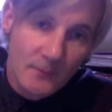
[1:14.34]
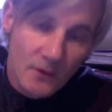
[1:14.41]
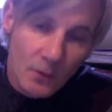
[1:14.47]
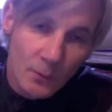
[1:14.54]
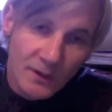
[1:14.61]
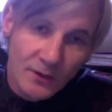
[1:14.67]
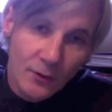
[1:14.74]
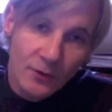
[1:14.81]

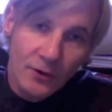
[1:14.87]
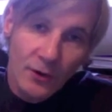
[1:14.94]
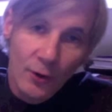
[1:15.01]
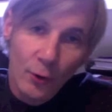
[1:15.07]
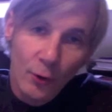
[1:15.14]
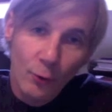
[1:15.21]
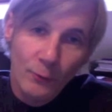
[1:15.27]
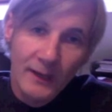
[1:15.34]
We know there are a
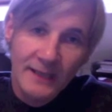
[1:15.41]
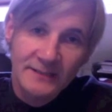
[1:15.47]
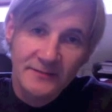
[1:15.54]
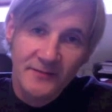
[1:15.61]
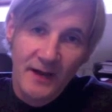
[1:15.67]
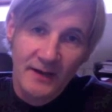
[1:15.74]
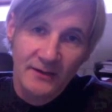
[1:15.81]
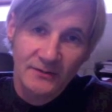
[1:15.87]
whole range of
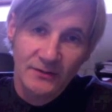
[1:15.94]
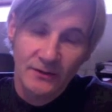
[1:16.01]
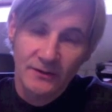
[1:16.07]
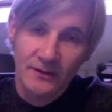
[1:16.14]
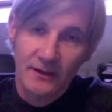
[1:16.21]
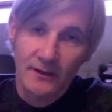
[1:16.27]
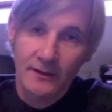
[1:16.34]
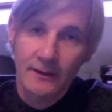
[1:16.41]
factors out
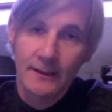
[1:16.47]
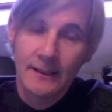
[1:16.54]
there.